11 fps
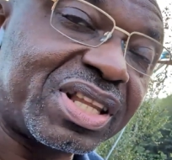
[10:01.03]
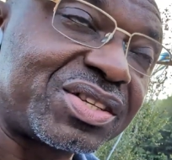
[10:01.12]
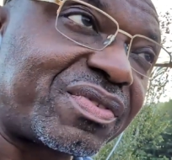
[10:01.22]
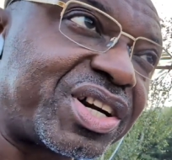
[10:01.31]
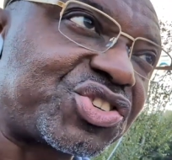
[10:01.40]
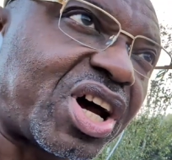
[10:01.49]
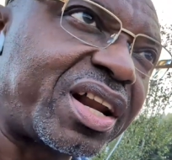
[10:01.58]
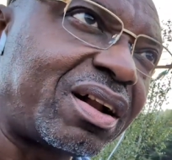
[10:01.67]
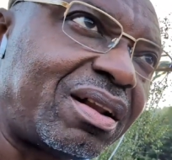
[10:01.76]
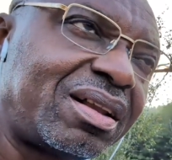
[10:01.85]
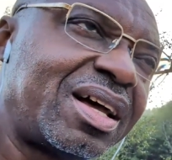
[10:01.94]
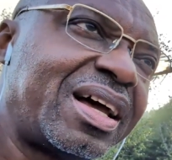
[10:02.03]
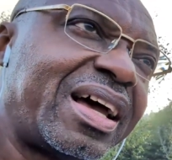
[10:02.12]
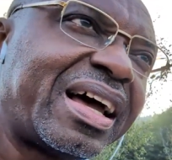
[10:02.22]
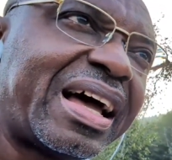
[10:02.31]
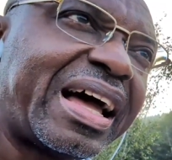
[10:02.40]
on this very channel.
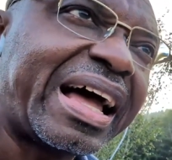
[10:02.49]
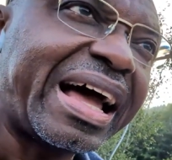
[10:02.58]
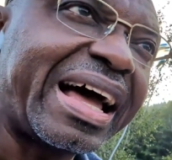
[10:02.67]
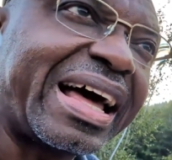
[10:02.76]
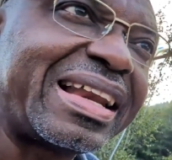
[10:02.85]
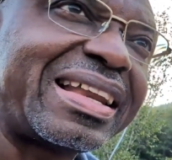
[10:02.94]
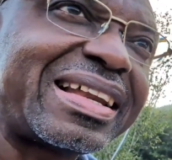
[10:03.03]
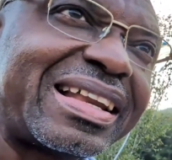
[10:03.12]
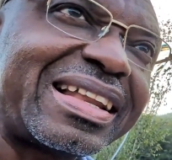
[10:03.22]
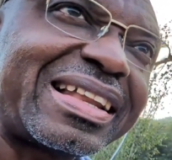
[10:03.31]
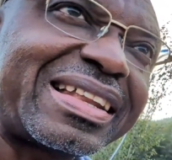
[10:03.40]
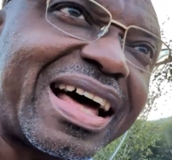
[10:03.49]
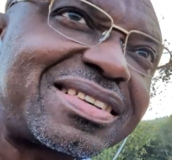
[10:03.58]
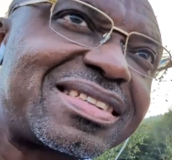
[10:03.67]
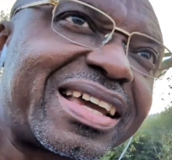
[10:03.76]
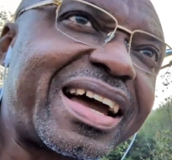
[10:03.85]
And
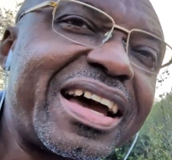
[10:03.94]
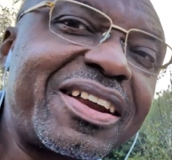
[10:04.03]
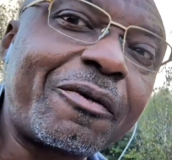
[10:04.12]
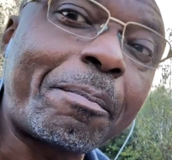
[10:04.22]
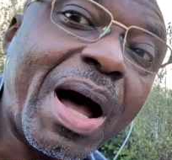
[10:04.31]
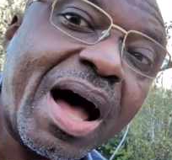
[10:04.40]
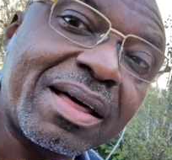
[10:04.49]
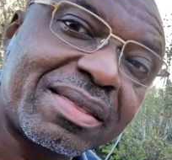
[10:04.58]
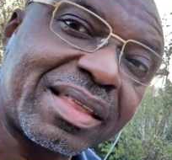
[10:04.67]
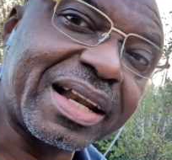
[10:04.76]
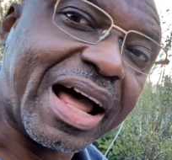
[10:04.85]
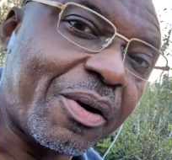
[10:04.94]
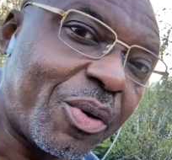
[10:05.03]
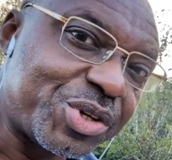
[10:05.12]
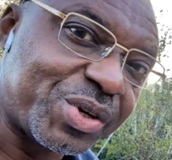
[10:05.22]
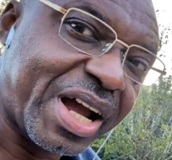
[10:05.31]
that's the kind of path that I
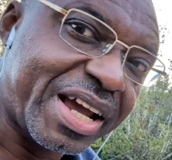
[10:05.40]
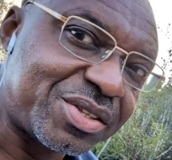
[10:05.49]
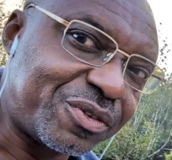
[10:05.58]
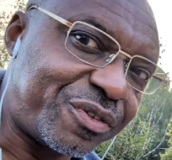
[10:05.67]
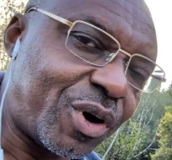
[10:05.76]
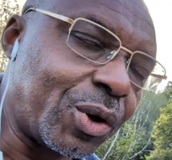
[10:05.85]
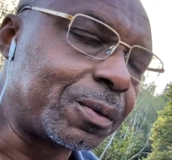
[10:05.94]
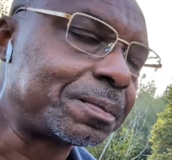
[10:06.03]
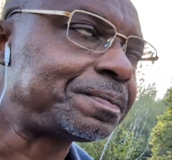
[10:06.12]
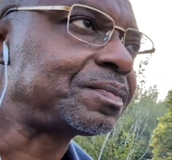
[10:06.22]
want you guys to follow.